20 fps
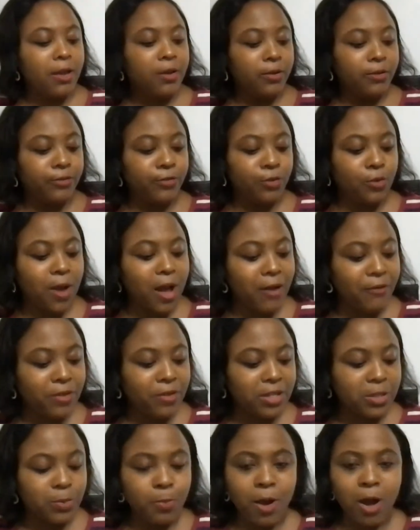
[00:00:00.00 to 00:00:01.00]
If you have
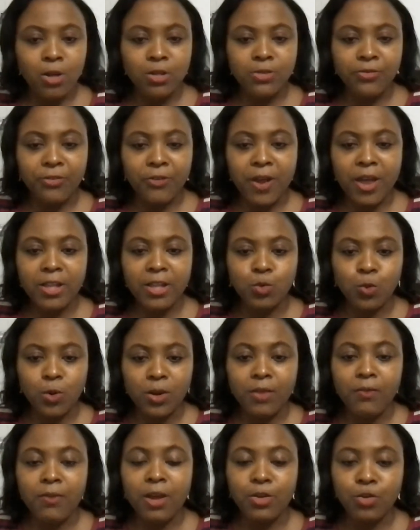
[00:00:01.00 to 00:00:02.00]
a spouse, friends,
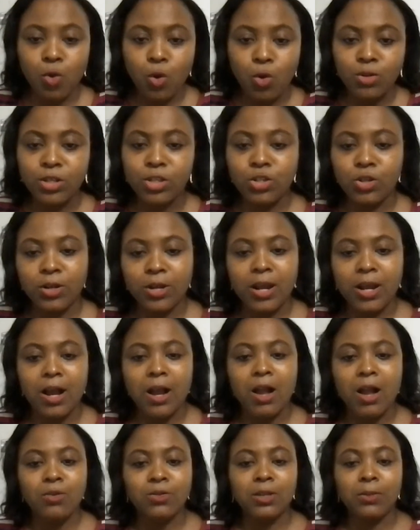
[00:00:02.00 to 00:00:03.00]
whatever, you hold each other
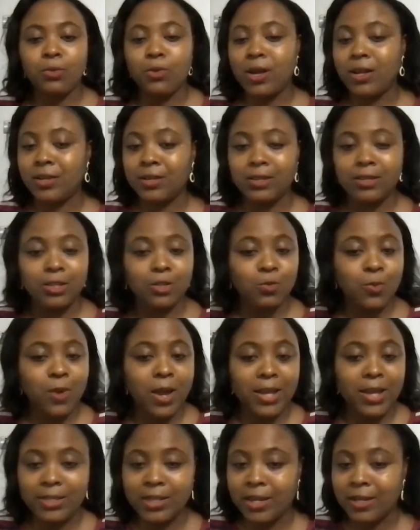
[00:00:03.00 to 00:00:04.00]
accountable. And this is why
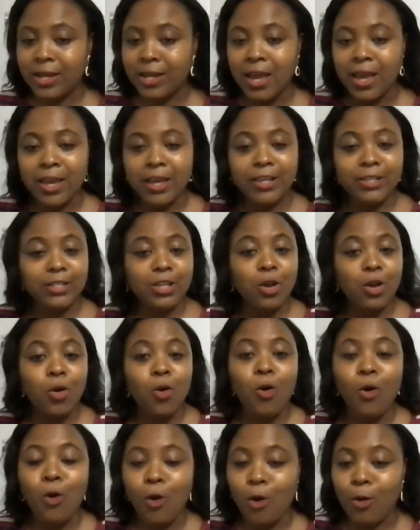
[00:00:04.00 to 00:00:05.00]
I said is a
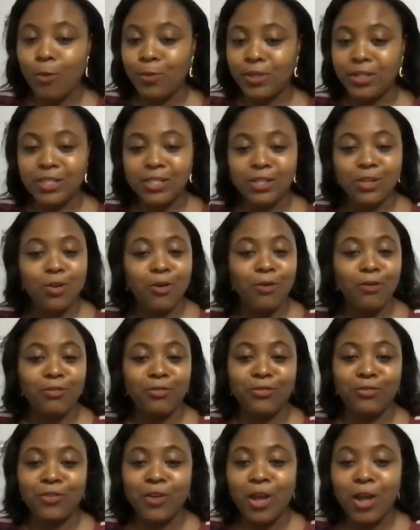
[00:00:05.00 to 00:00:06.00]
whole committee
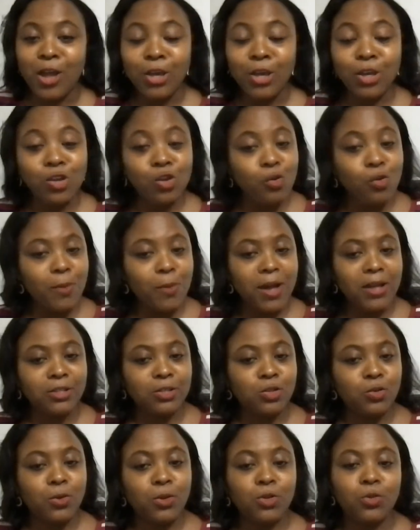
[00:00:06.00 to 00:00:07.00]
of
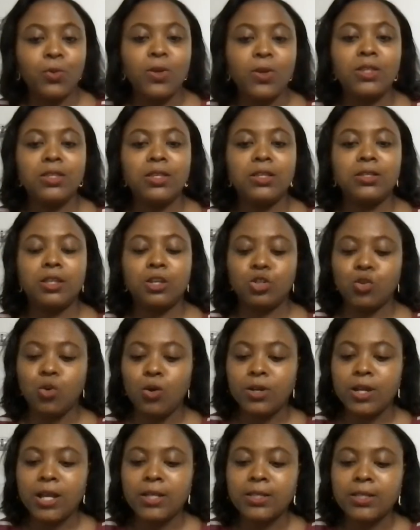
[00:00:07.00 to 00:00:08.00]
humans do, doing this thing.
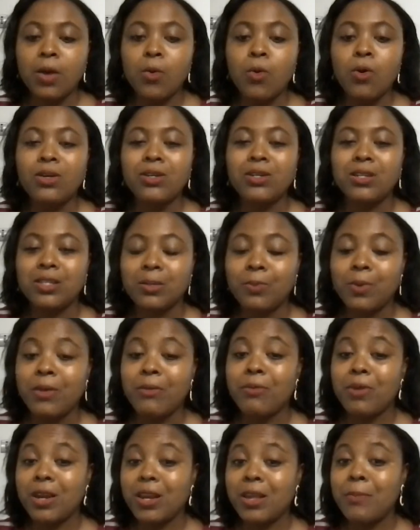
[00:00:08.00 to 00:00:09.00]
So understand what
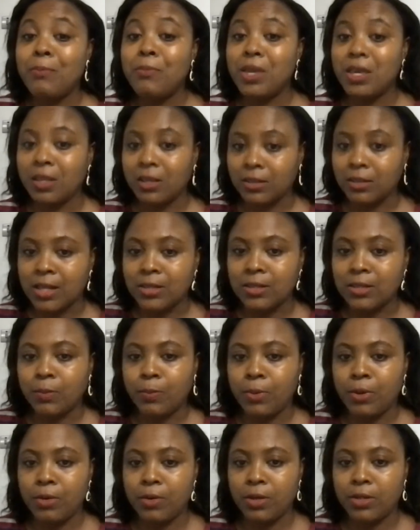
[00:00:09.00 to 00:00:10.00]
discipline really means as a
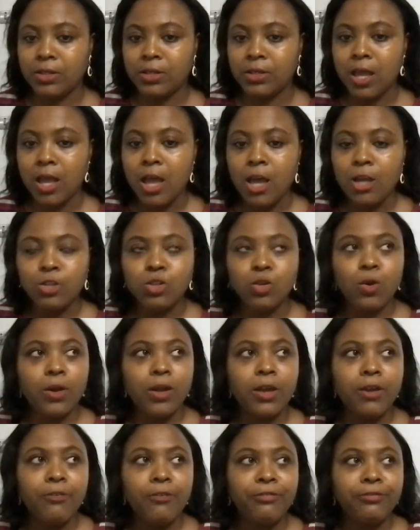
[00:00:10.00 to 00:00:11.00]
parent. So
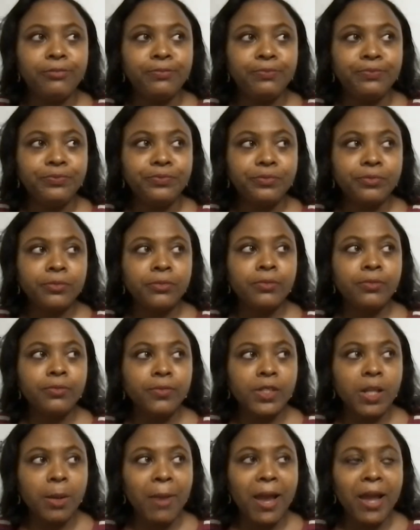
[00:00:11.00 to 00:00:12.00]
if
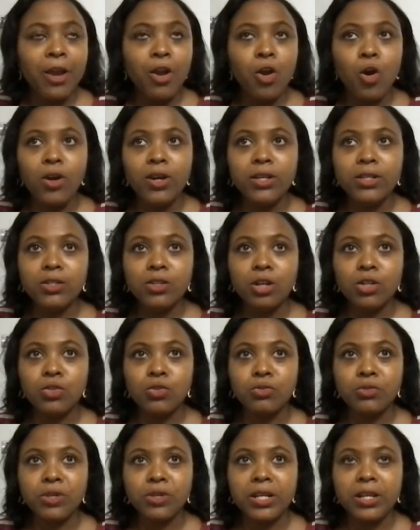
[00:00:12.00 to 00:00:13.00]
my goal is not
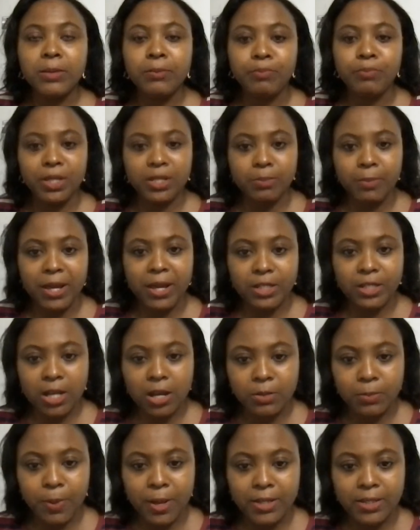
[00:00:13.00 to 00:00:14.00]
to really beat my
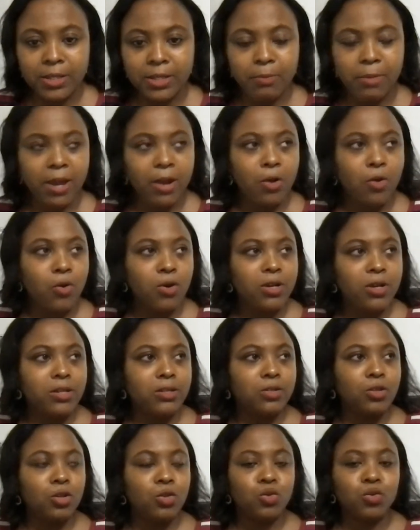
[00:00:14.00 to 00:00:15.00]
child per se. My goal
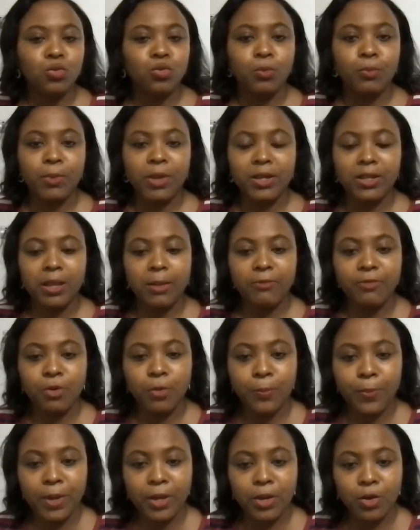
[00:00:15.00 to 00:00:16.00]
is not to make them
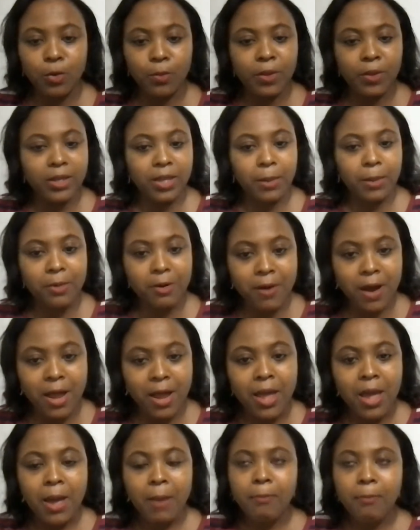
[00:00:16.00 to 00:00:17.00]
feel pain or make them
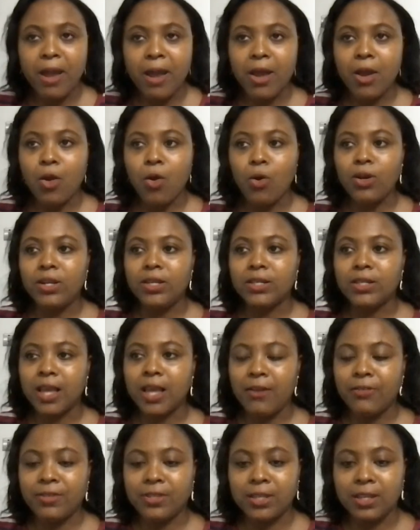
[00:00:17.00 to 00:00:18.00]
cry. My goal is
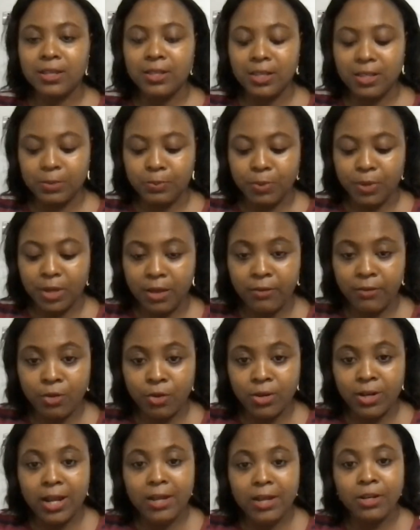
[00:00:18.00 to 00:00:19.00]
I have seen this
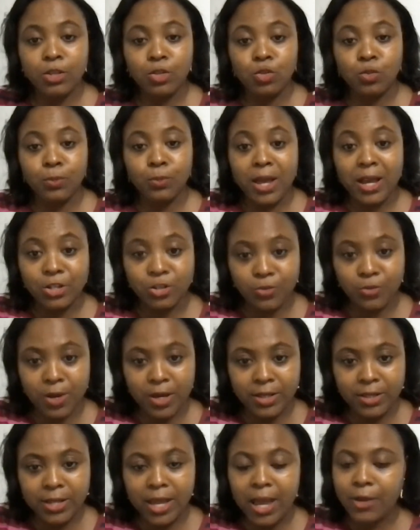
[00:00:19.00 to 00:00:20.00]
behavior that needs to be
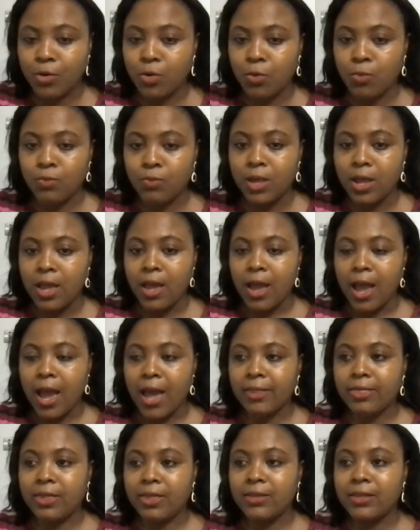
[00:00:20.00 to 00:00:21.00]
addressed. I don't,
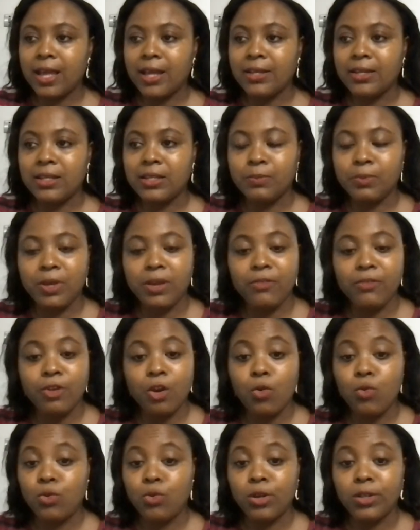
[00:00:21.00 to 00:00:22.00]
I think that this
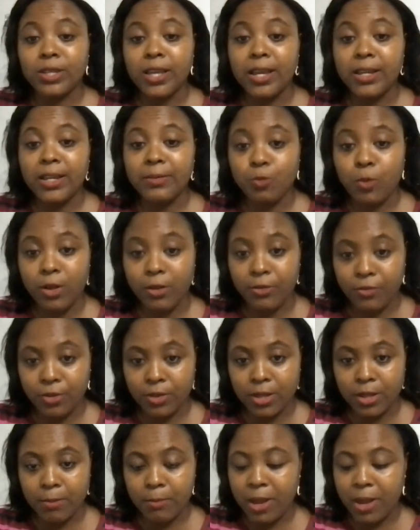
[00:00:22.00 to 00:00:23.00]
behavior will not end well for
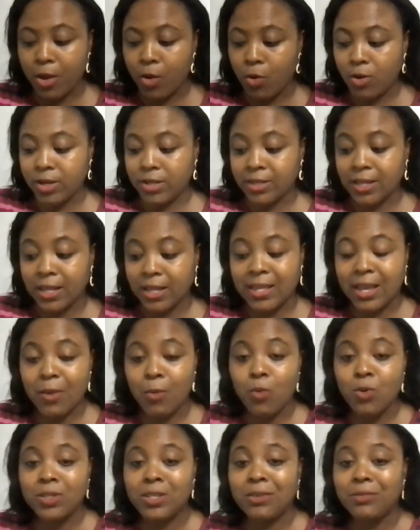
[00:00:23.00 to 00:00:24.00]
them. My goal is that I
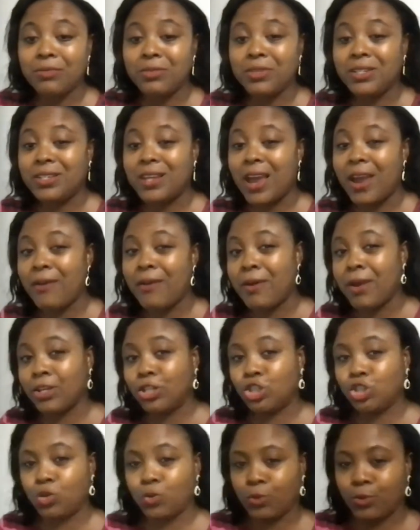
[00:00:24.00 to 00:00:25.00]
want a
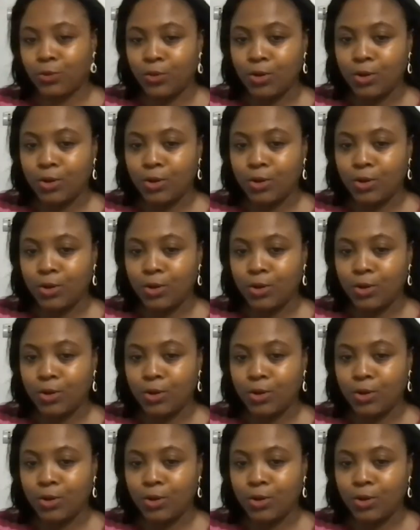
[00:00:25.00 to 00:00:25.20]
redirection.